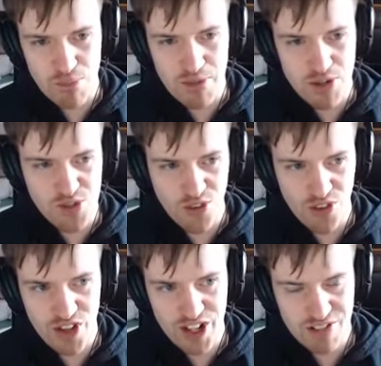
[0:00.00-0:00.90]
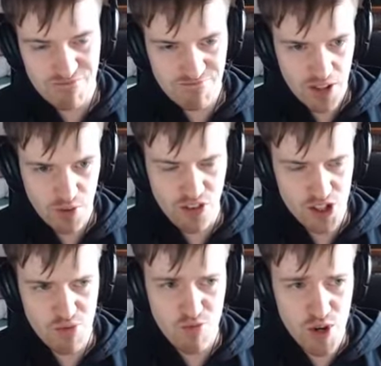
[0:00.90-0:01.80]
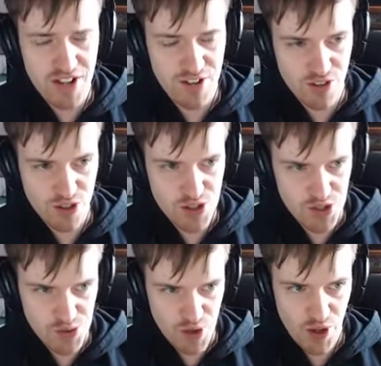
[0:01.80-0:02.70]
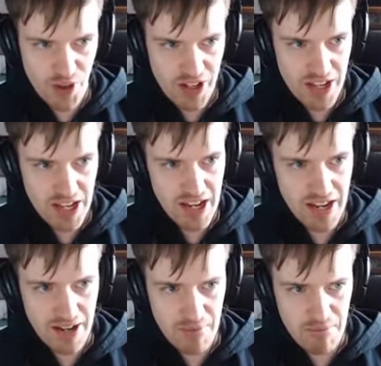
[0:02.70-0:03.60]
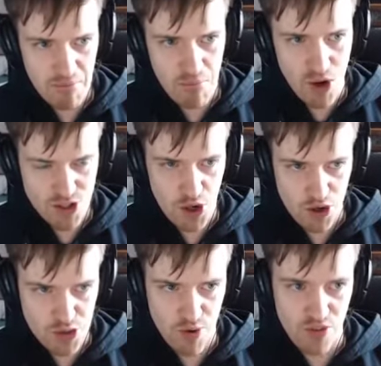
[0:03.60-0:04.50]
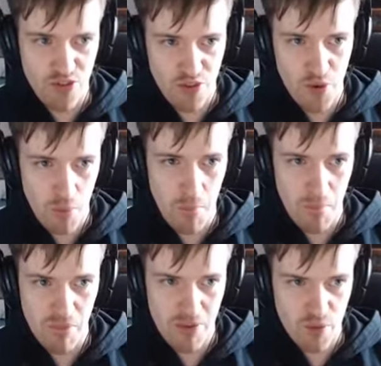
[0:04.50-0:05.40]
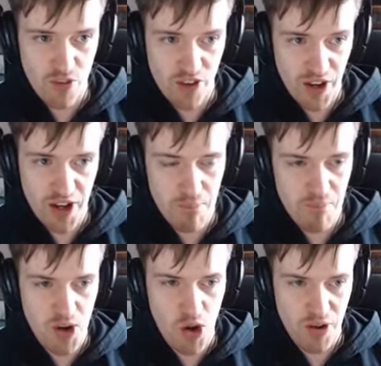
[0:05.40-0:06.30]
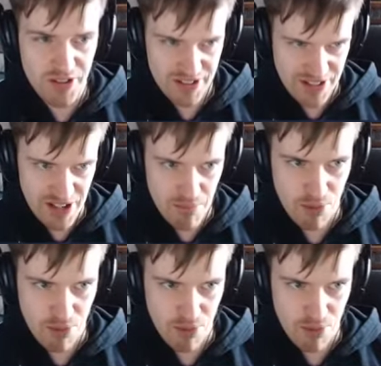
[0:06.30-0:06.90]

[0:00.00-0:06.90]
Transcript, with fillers: of the beautiful thing. We're fighting Riddick first as well. Um, Mark starts with... with, uh, yeah,